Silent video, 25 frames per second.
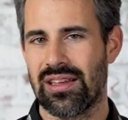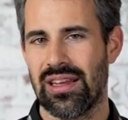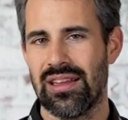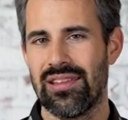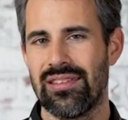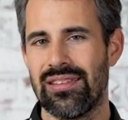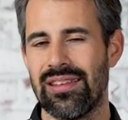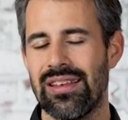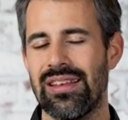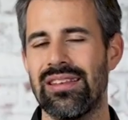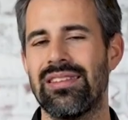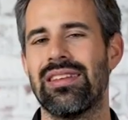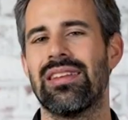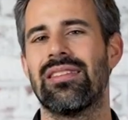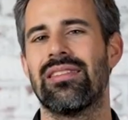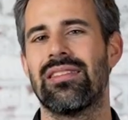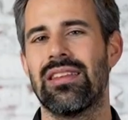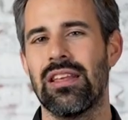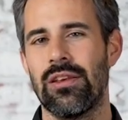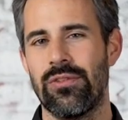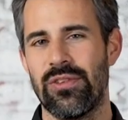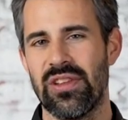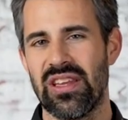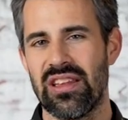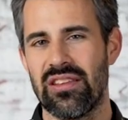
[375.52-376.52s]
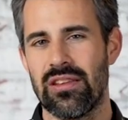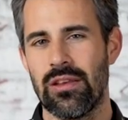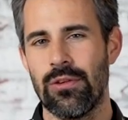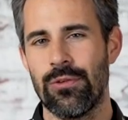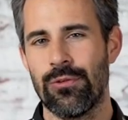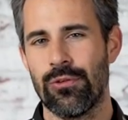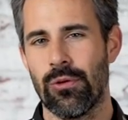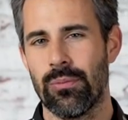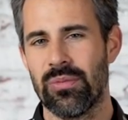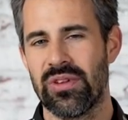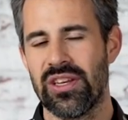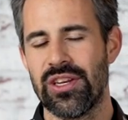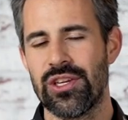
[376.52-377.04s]
may remember that the whole
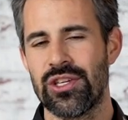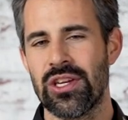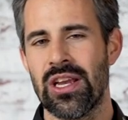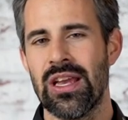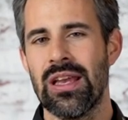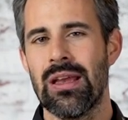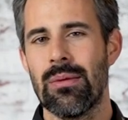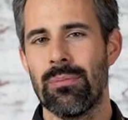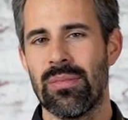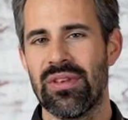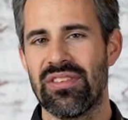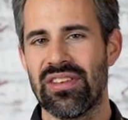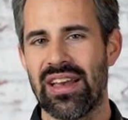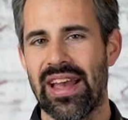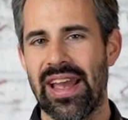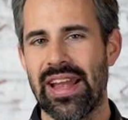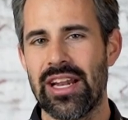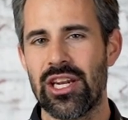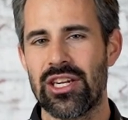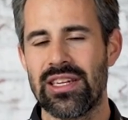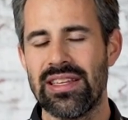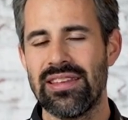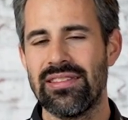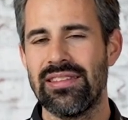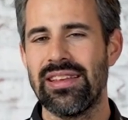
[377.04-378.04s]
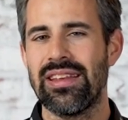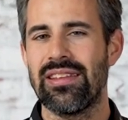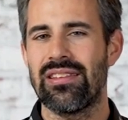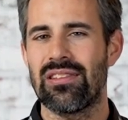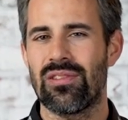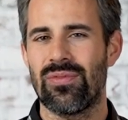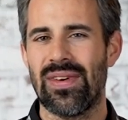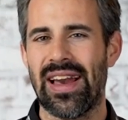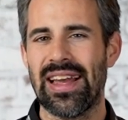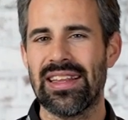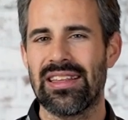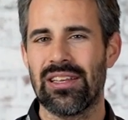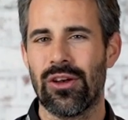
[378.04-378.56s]
thing is now definitely off the
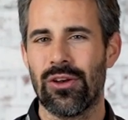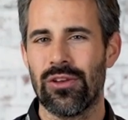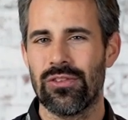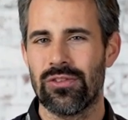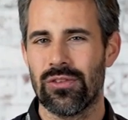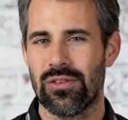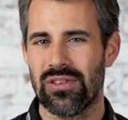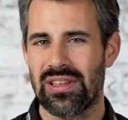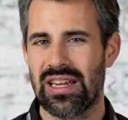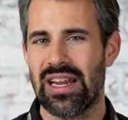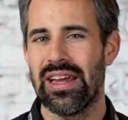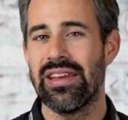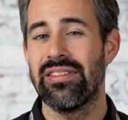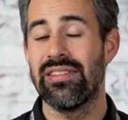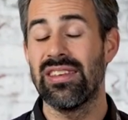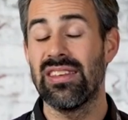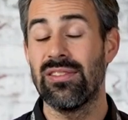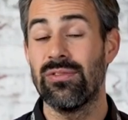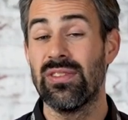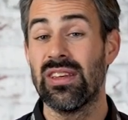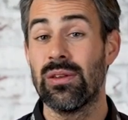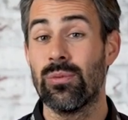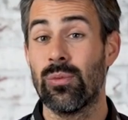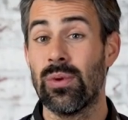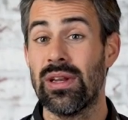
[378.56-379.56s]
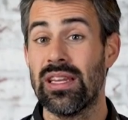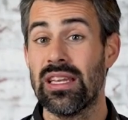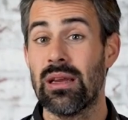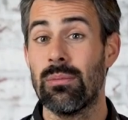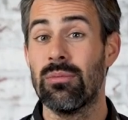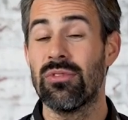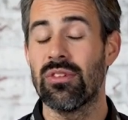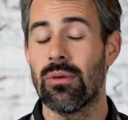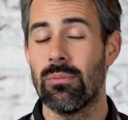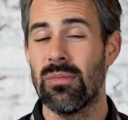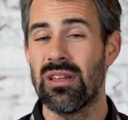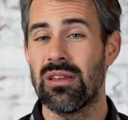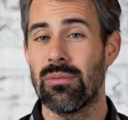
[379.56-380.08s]
table. Williams will be
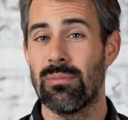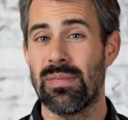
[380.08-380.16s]
racing